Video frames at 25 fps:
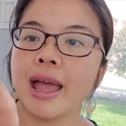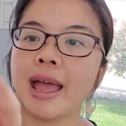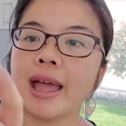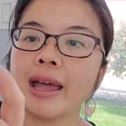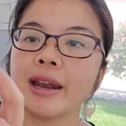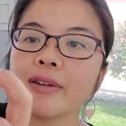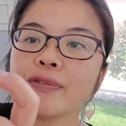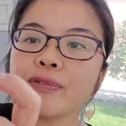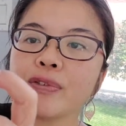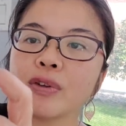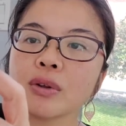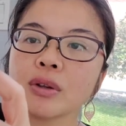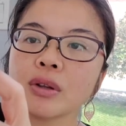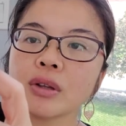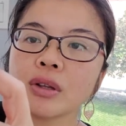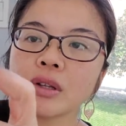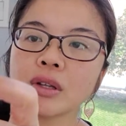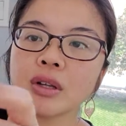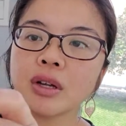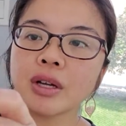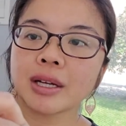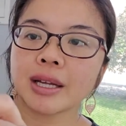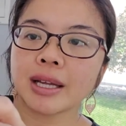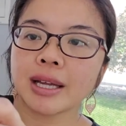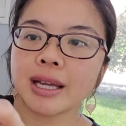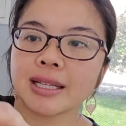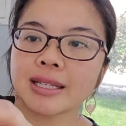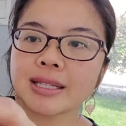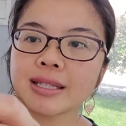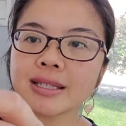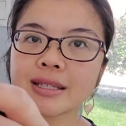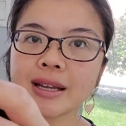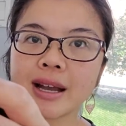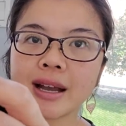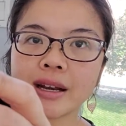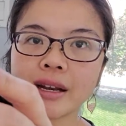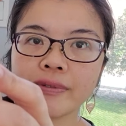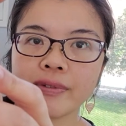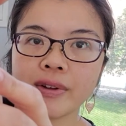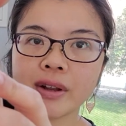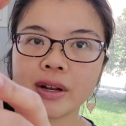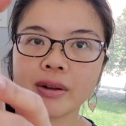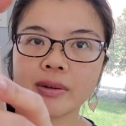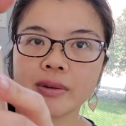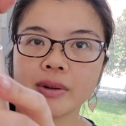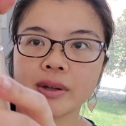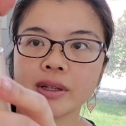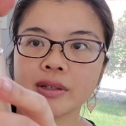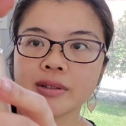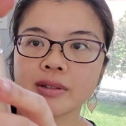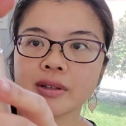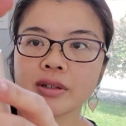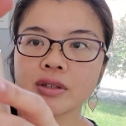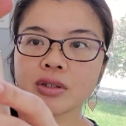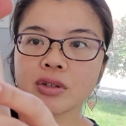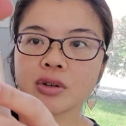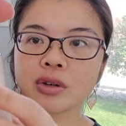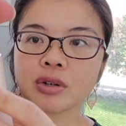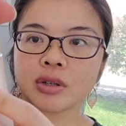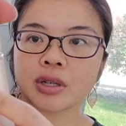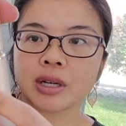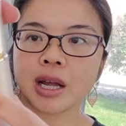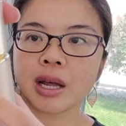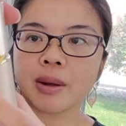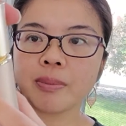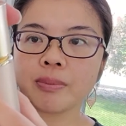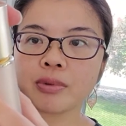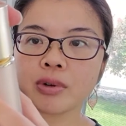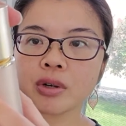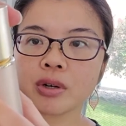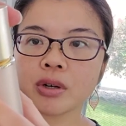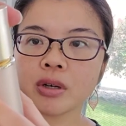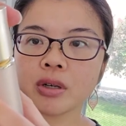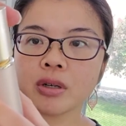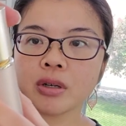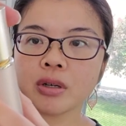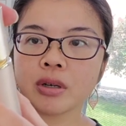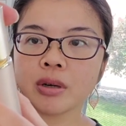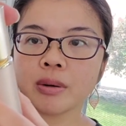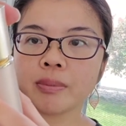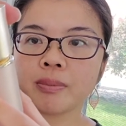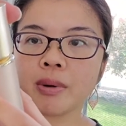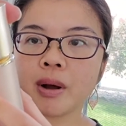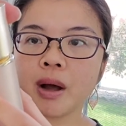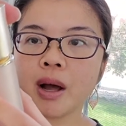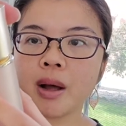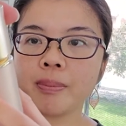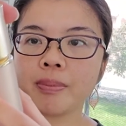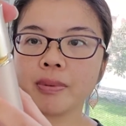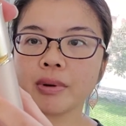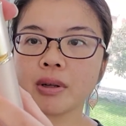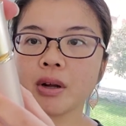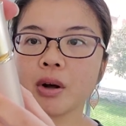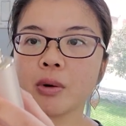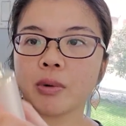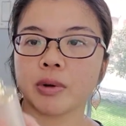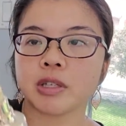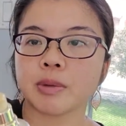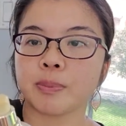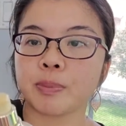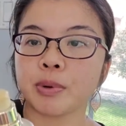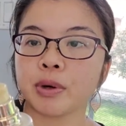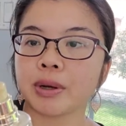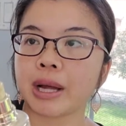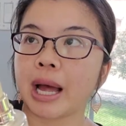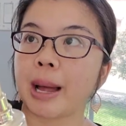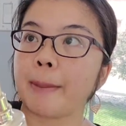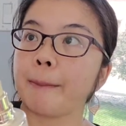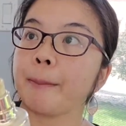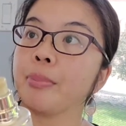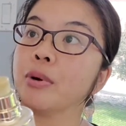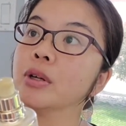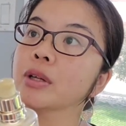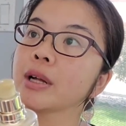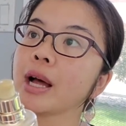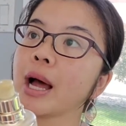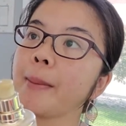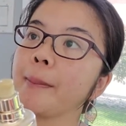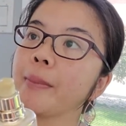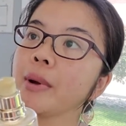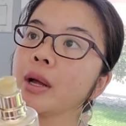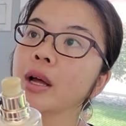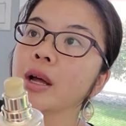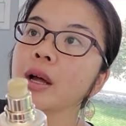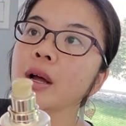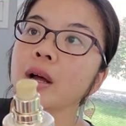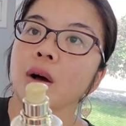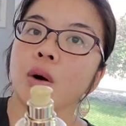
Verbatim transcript: And if you look inside of it, is it a turn cap? Turn? Pop? Oh, it's a pull cap. Pull cap.